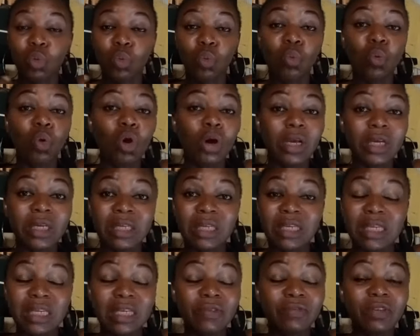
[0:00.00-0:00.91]
work in
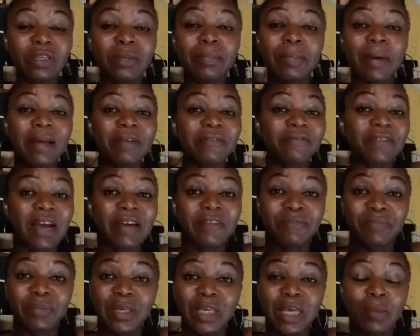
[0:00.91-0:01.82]
the evening by
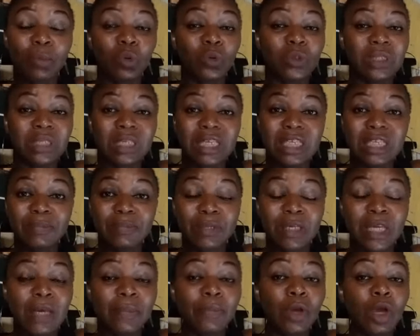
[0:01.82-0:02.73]
5 p.m. or 6
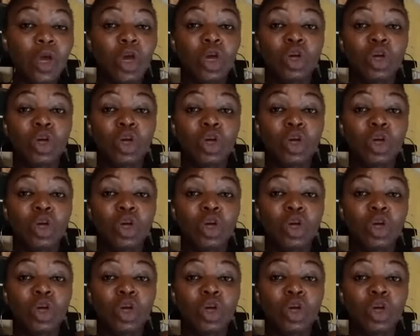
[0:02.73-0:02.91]
p.m.,